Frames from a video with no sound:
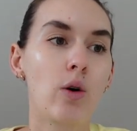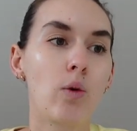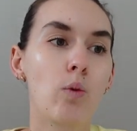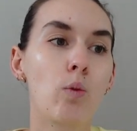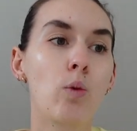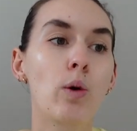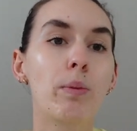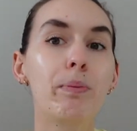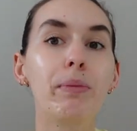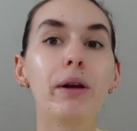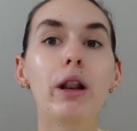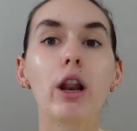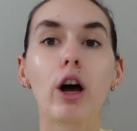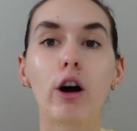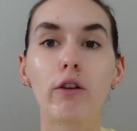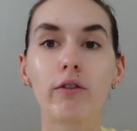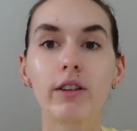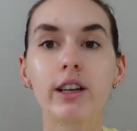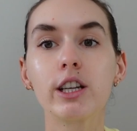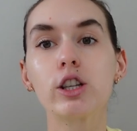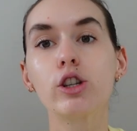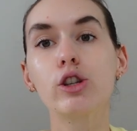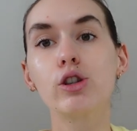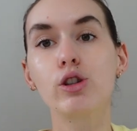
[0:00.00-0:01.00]
would be
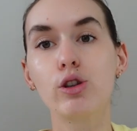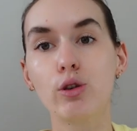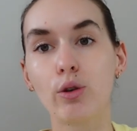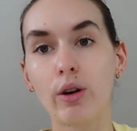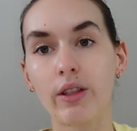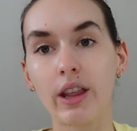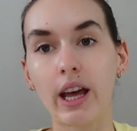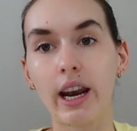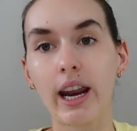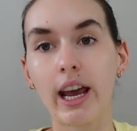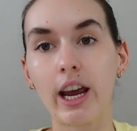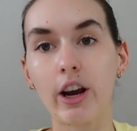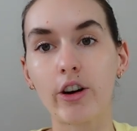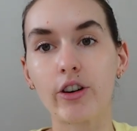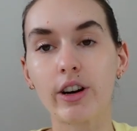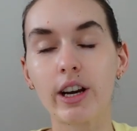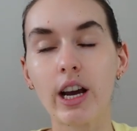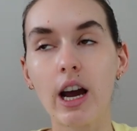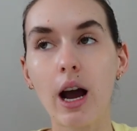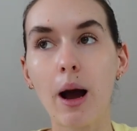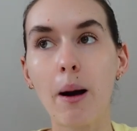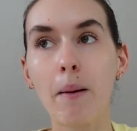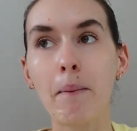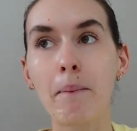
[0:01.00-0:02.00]
lovely to do in that
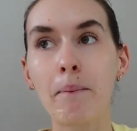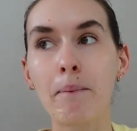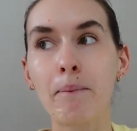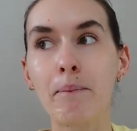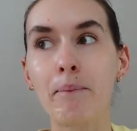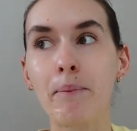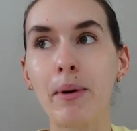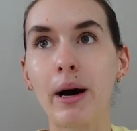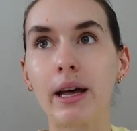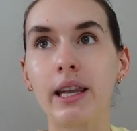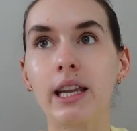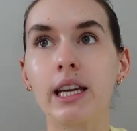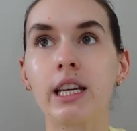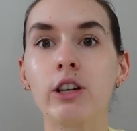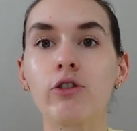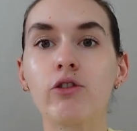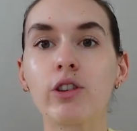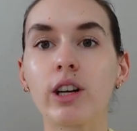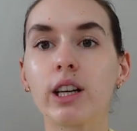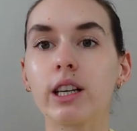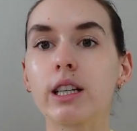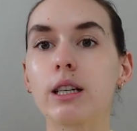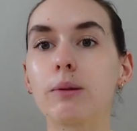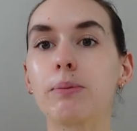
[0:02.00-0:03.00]
area, but it
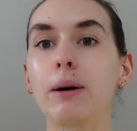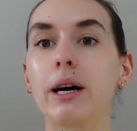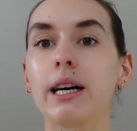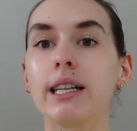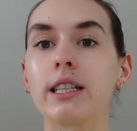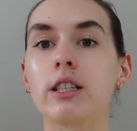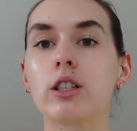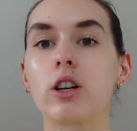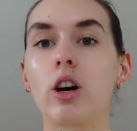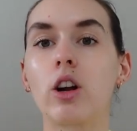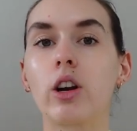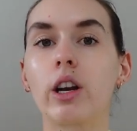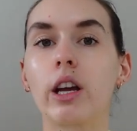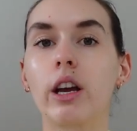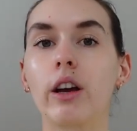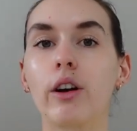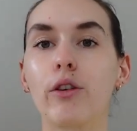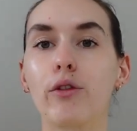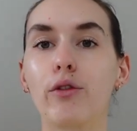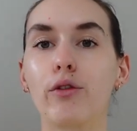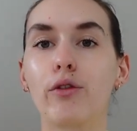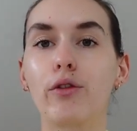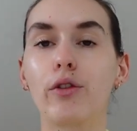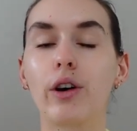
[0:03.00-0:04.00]
really depends on
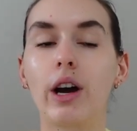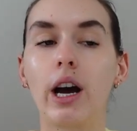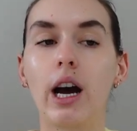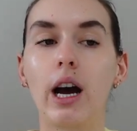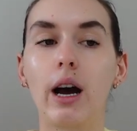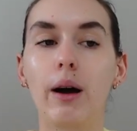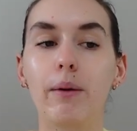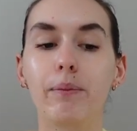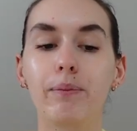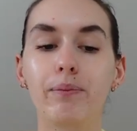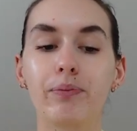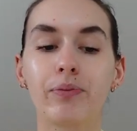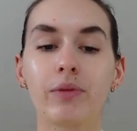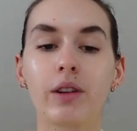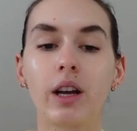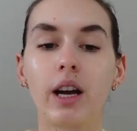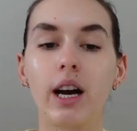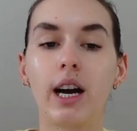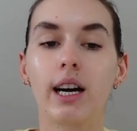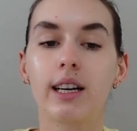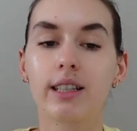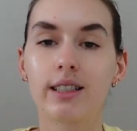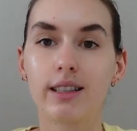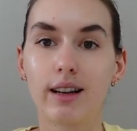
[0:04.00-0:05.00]
if
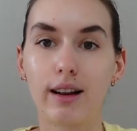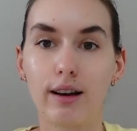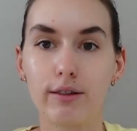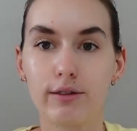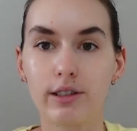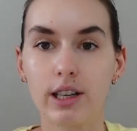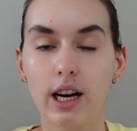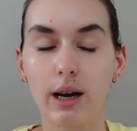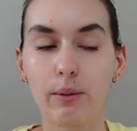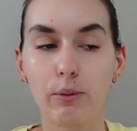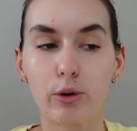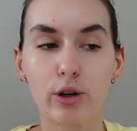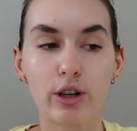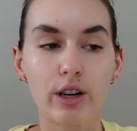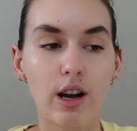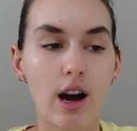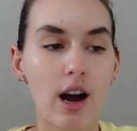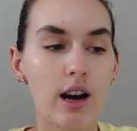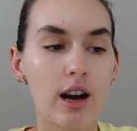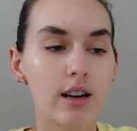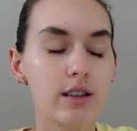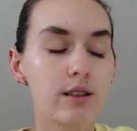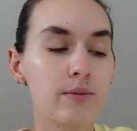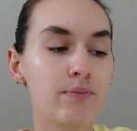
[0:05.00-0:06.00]
I still have time or
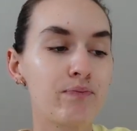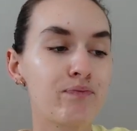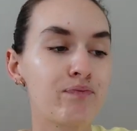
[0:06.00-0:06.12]
not.